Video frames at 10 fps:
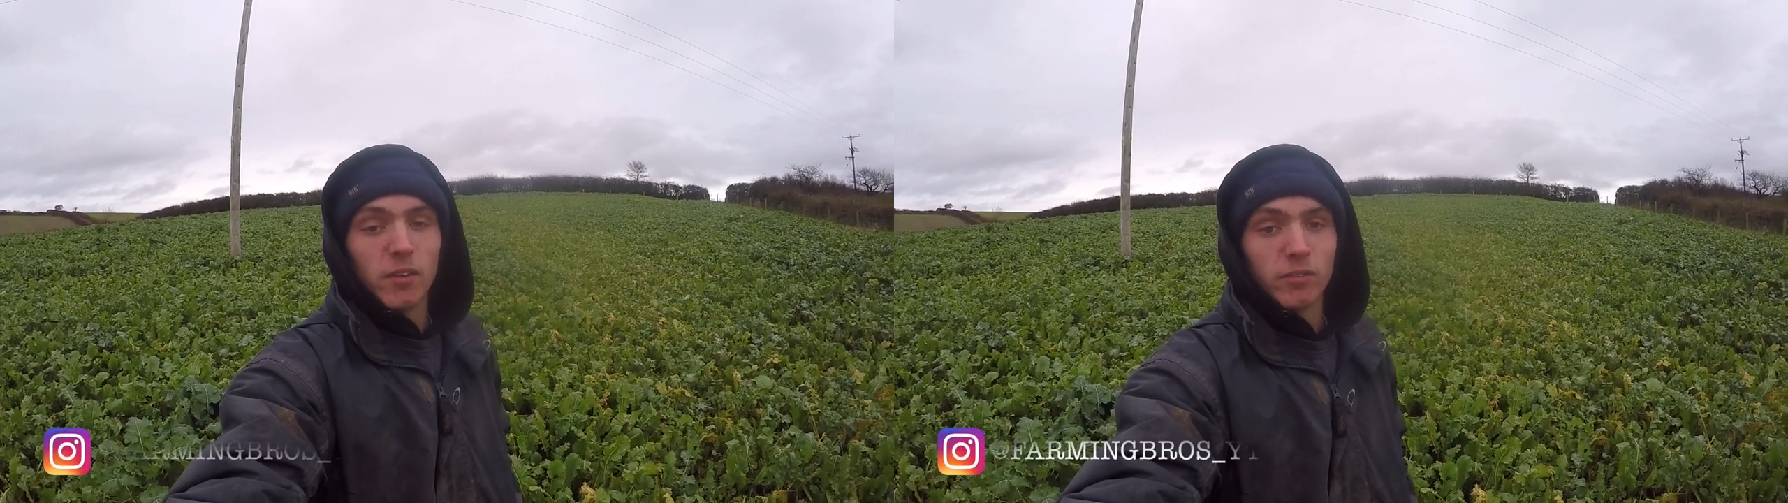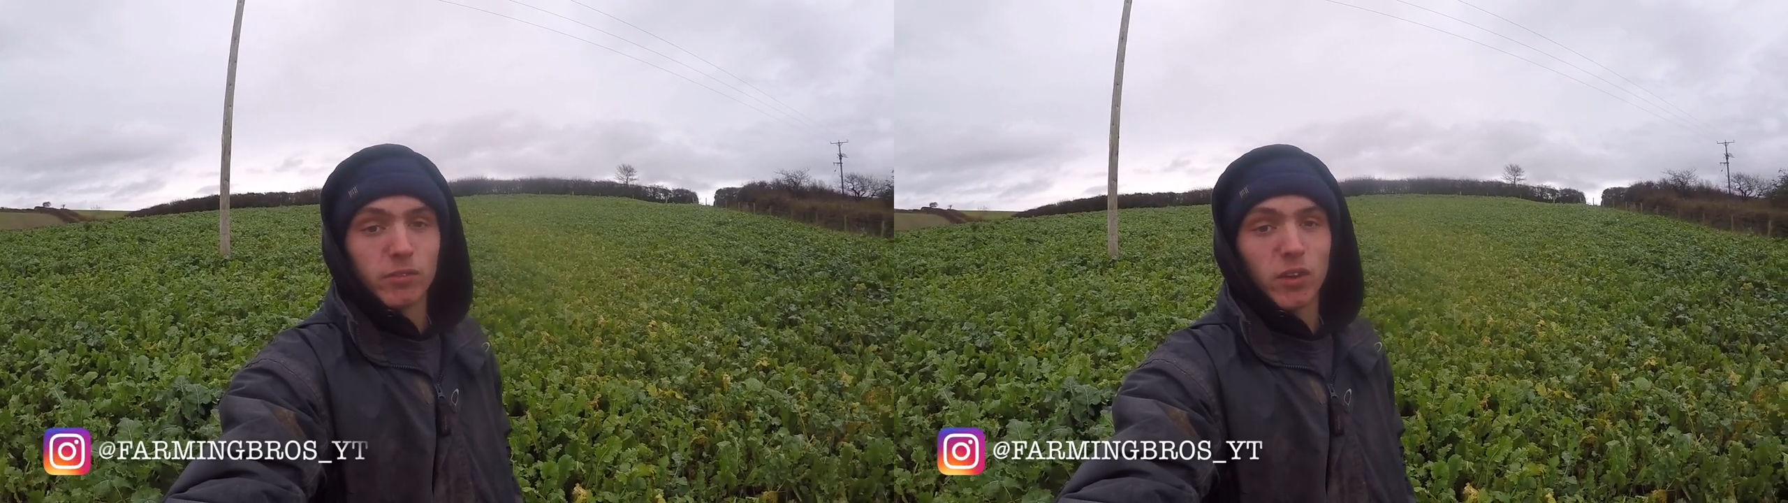
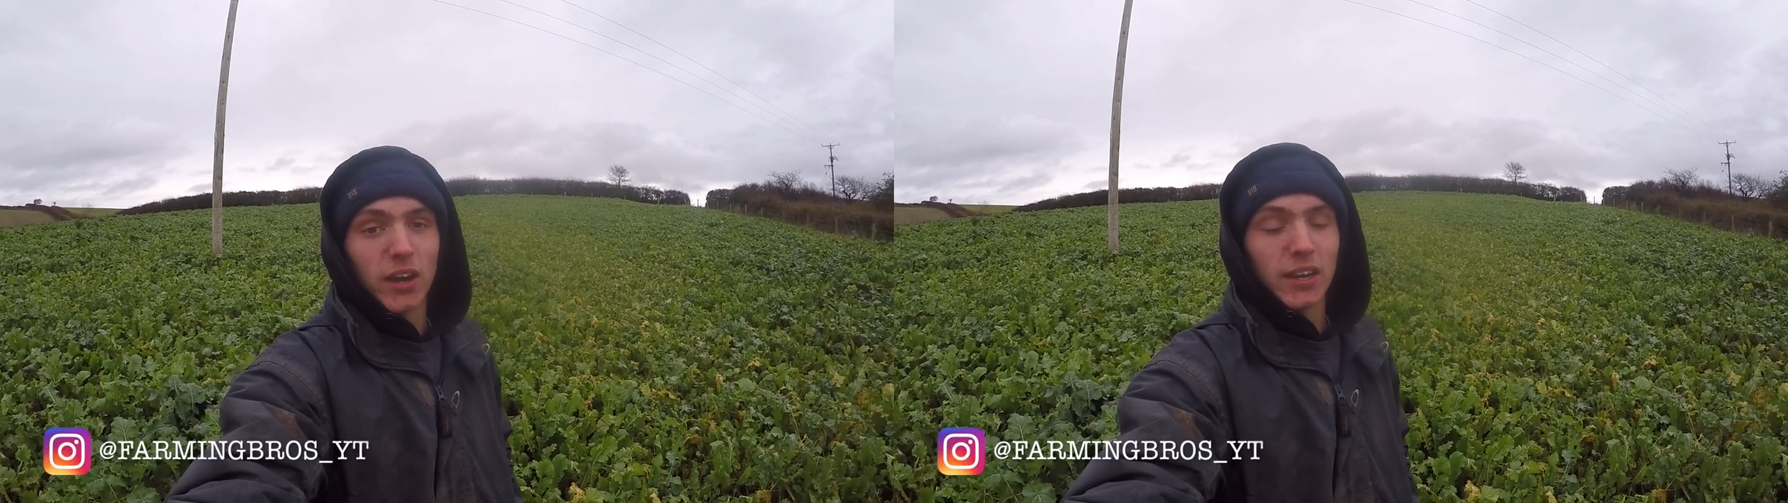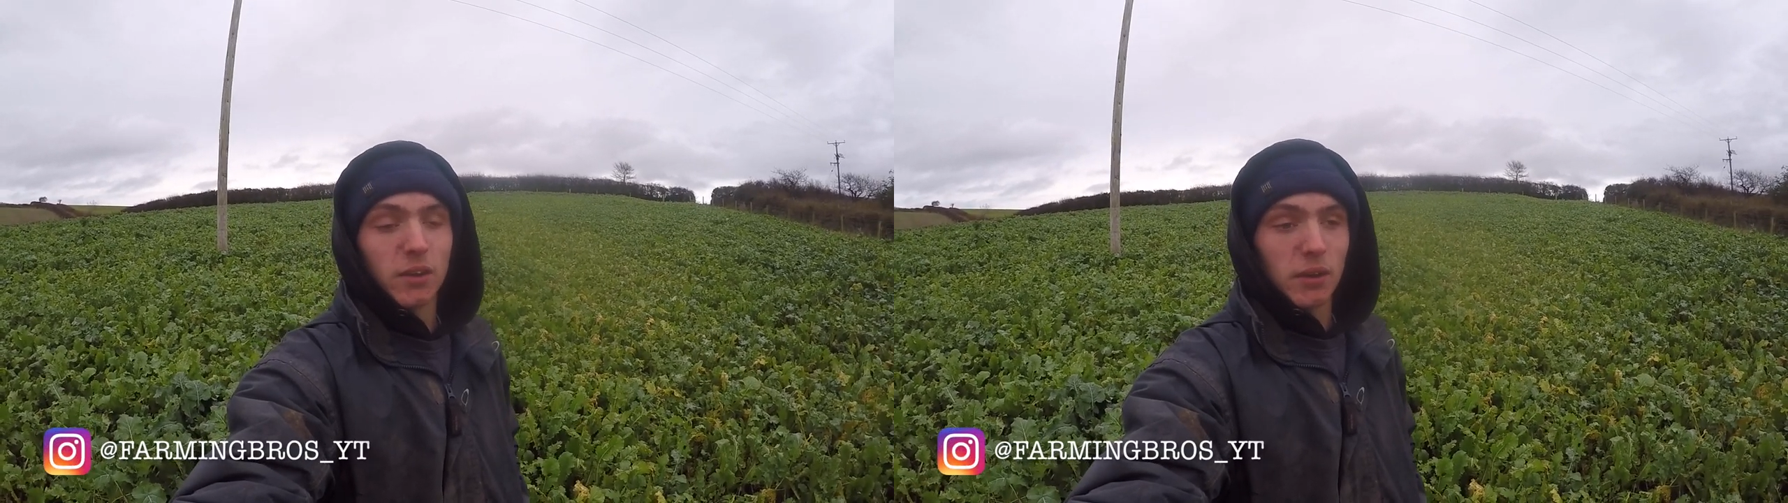If you've got
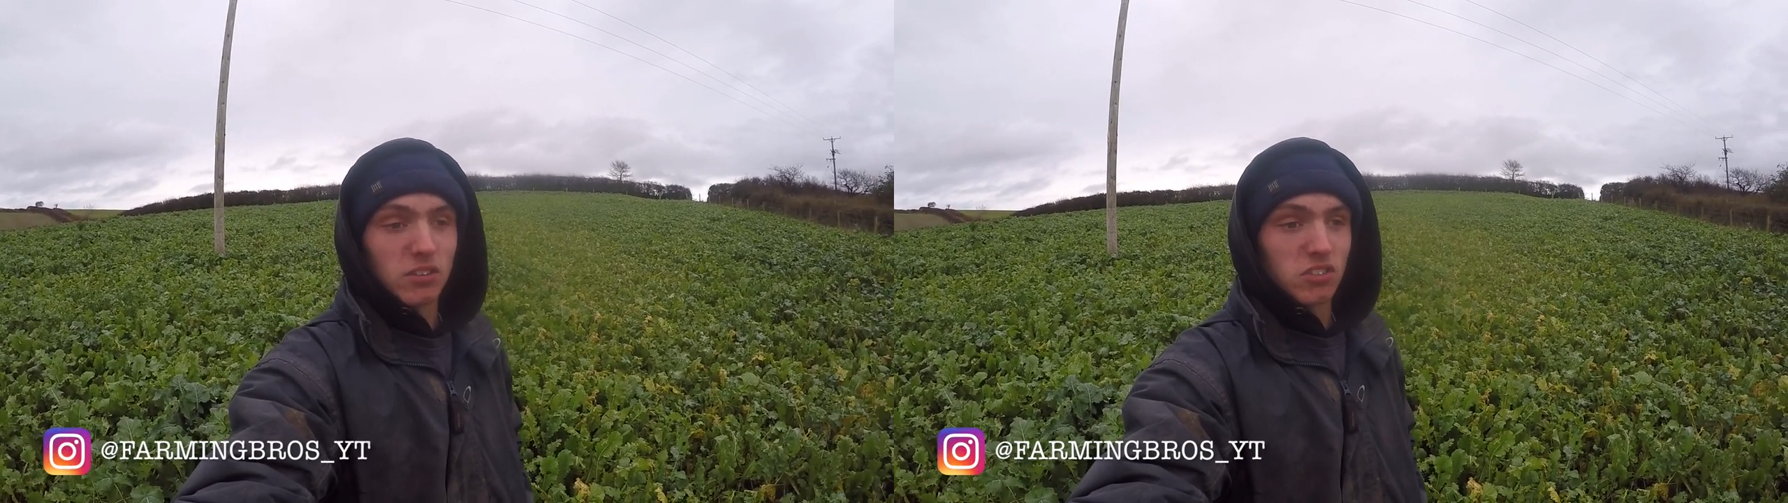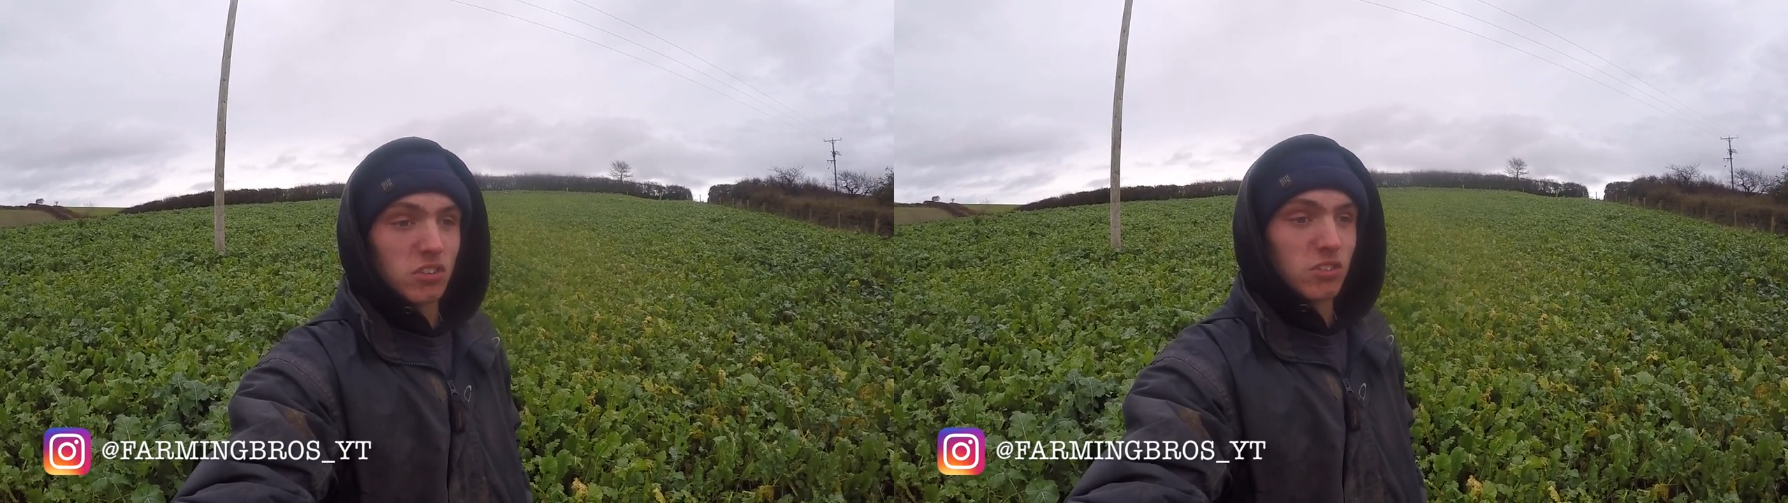any
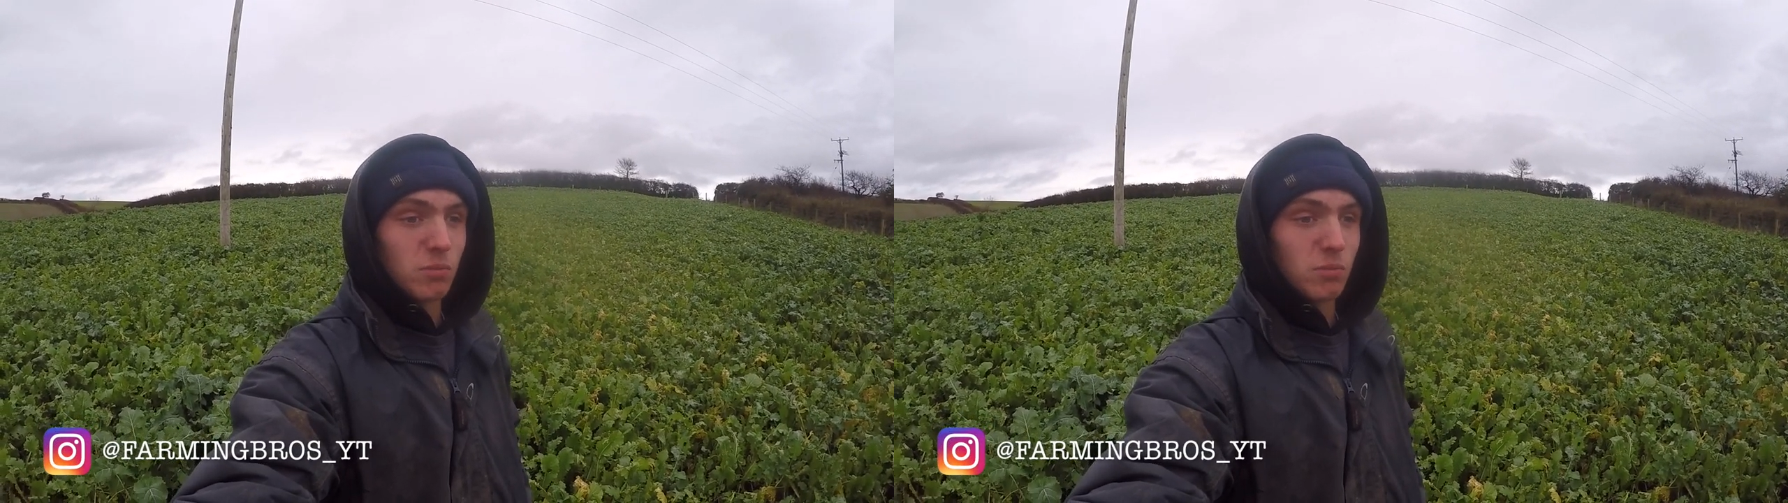questions,